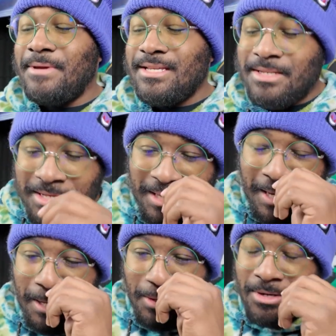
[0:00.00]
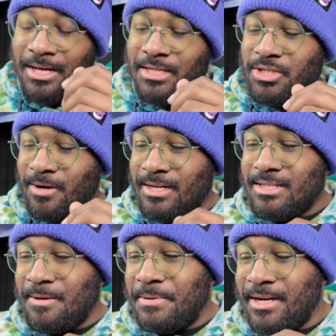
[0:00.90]
Basically gonna
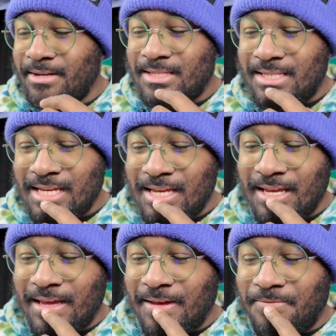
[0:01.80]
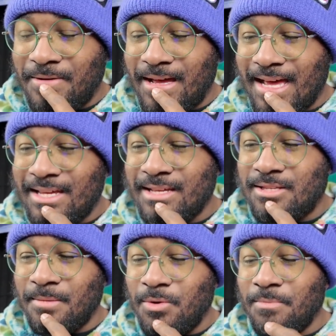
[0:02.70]
charge up here, see if I can
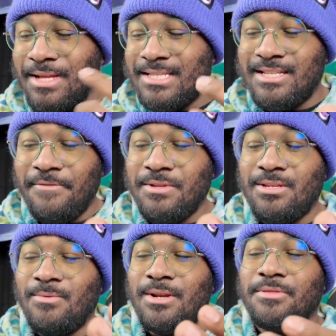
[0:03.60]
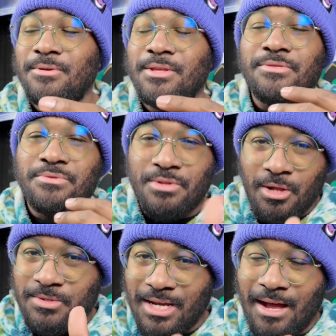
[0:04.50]
get to the Moonblast. Definitely don't want to throw the
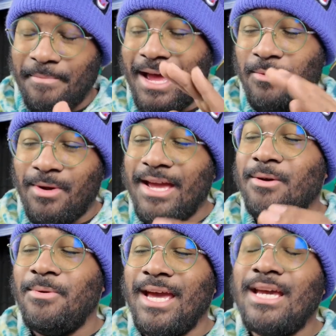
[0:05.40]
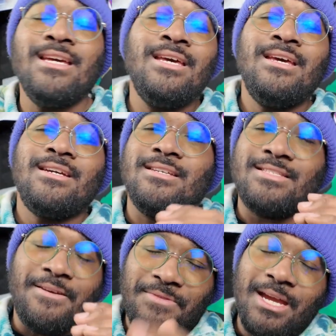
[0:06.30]
close combat right away
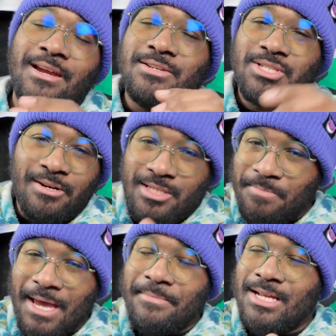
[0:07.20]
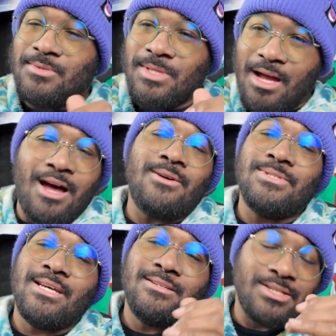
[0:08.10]
because if they start spamming us with the
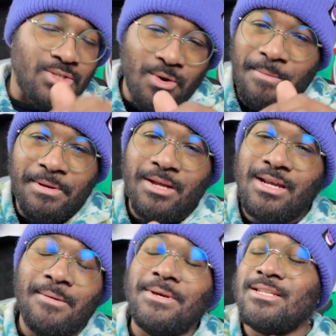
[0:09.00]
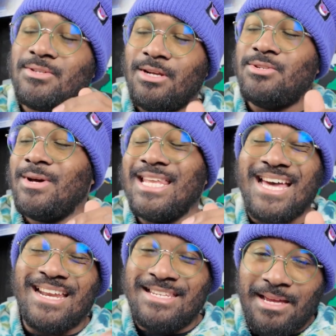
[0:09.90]
Aqua Tails, it's going to build up and it's going to do a
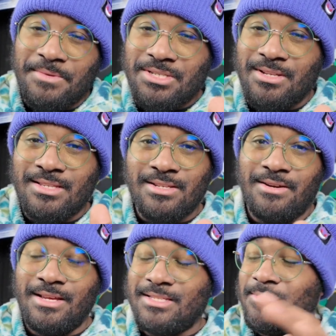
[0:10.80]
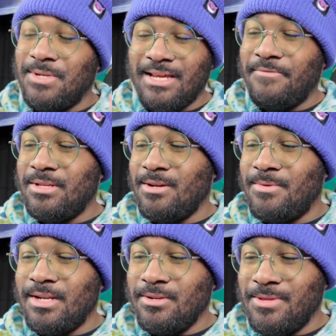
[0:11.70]
lot of damage to the Xerneas. So we definitely don't
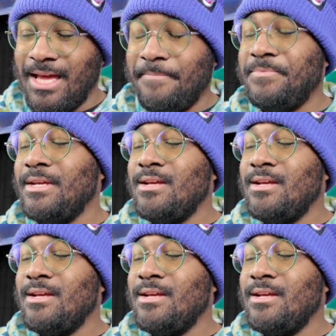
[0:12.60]
want to do that.